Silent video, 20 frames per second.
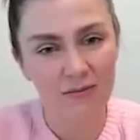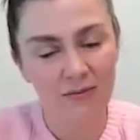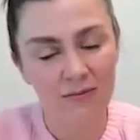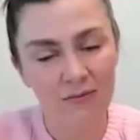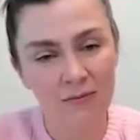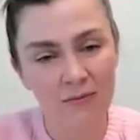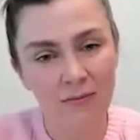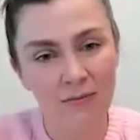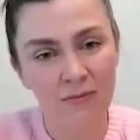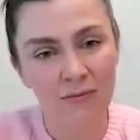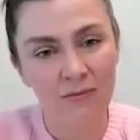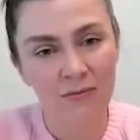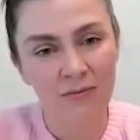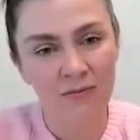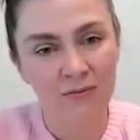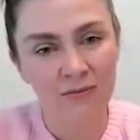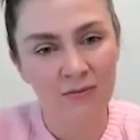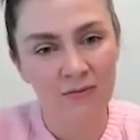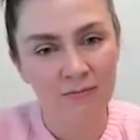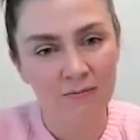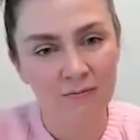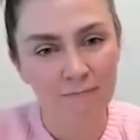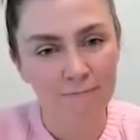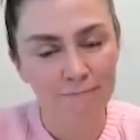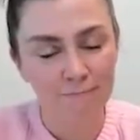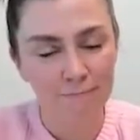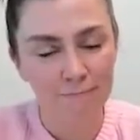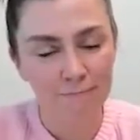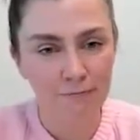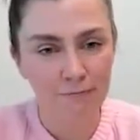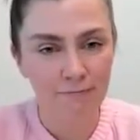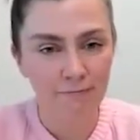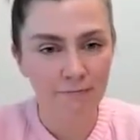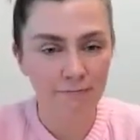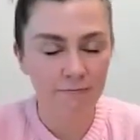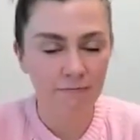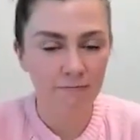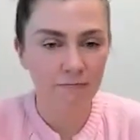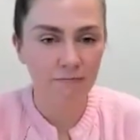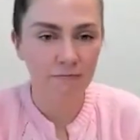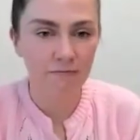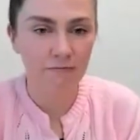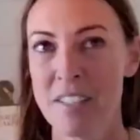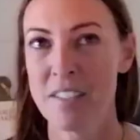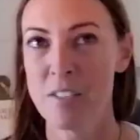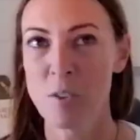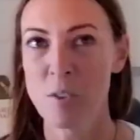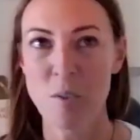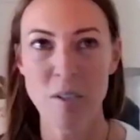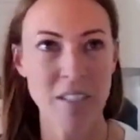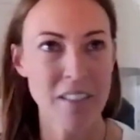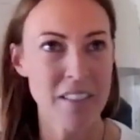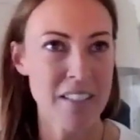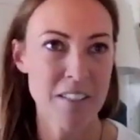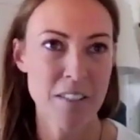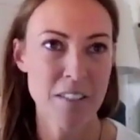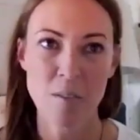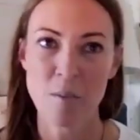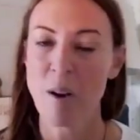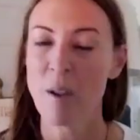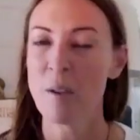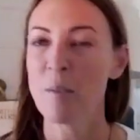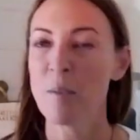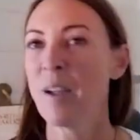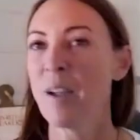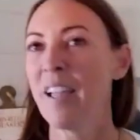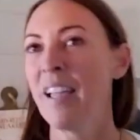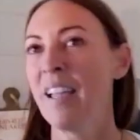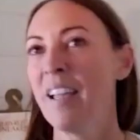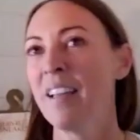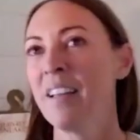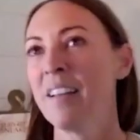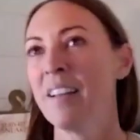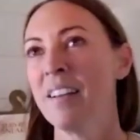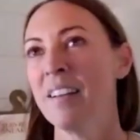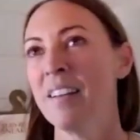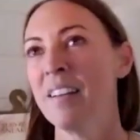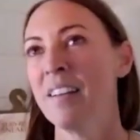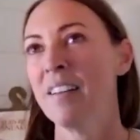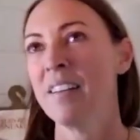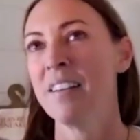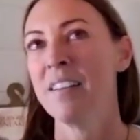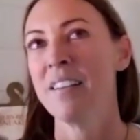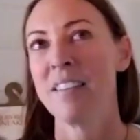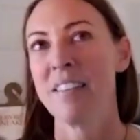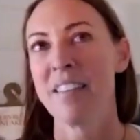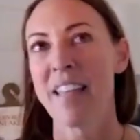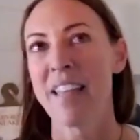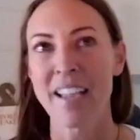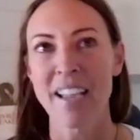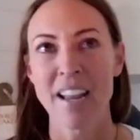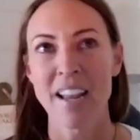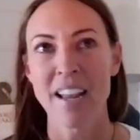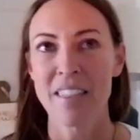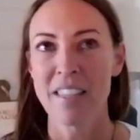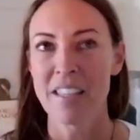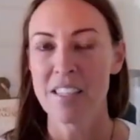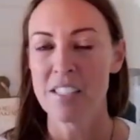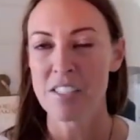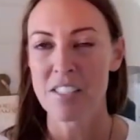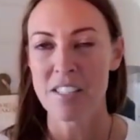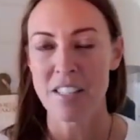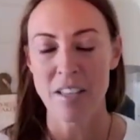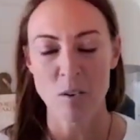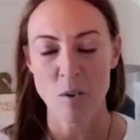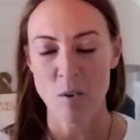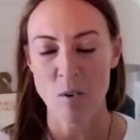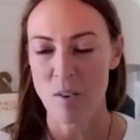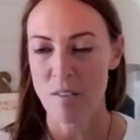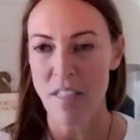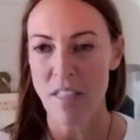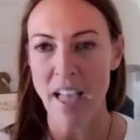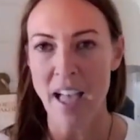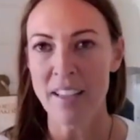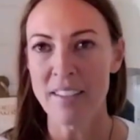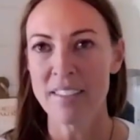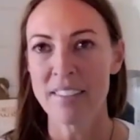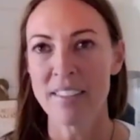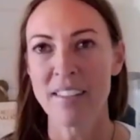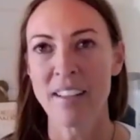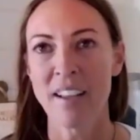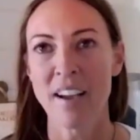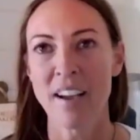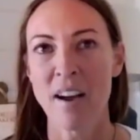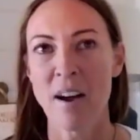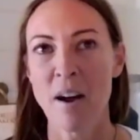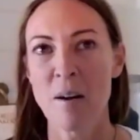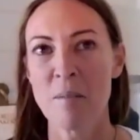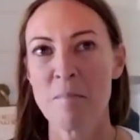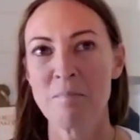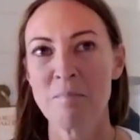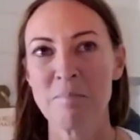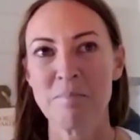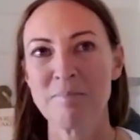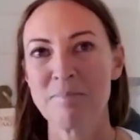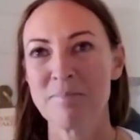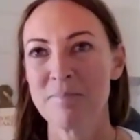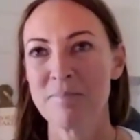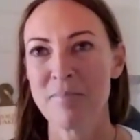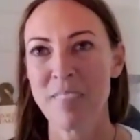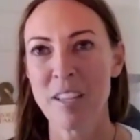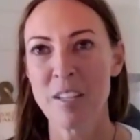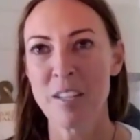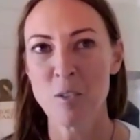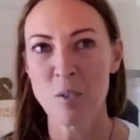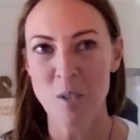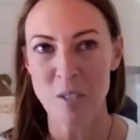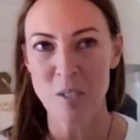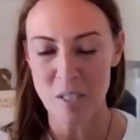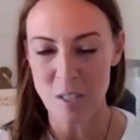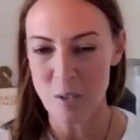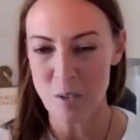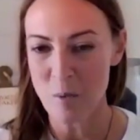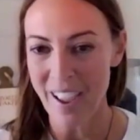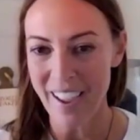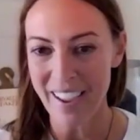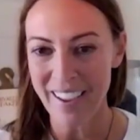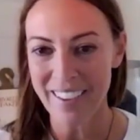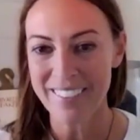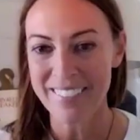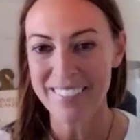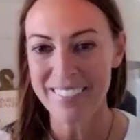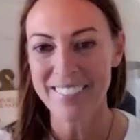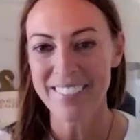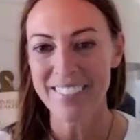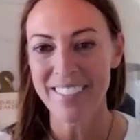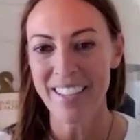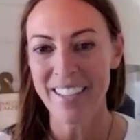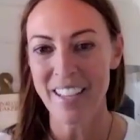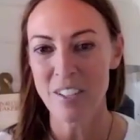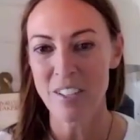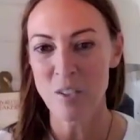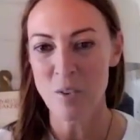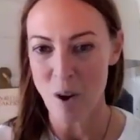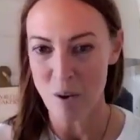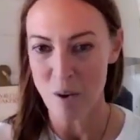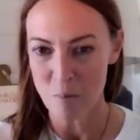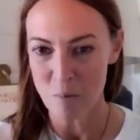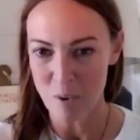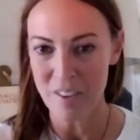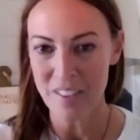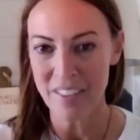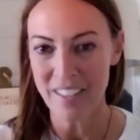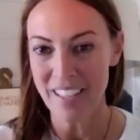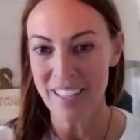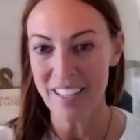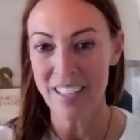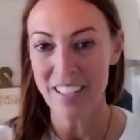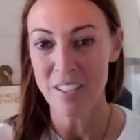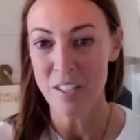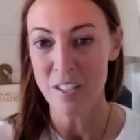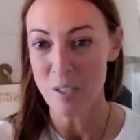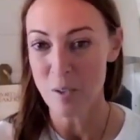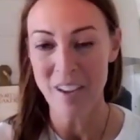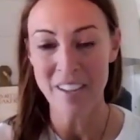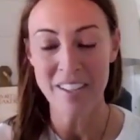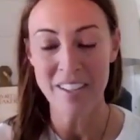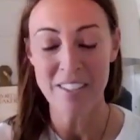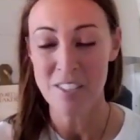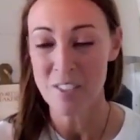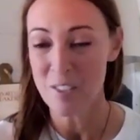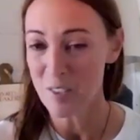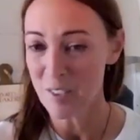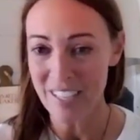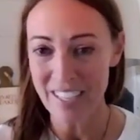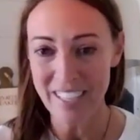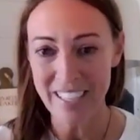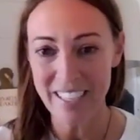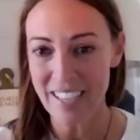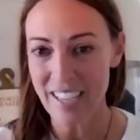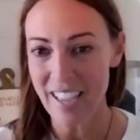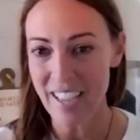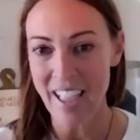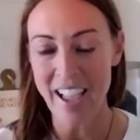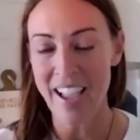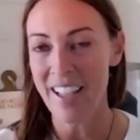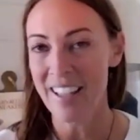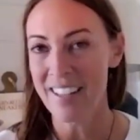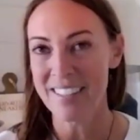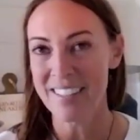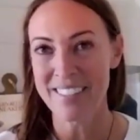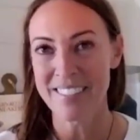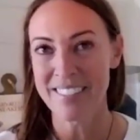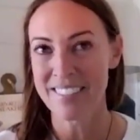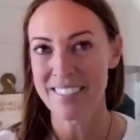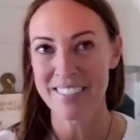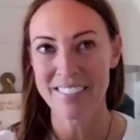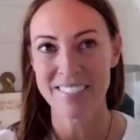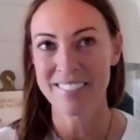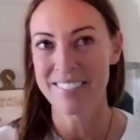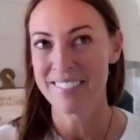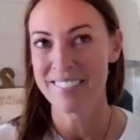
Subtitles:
so don't just let go of perfection, doing things the right way, that kind of thing. Just let go of that, and do it your way. And you are worthy, and your way is unique. And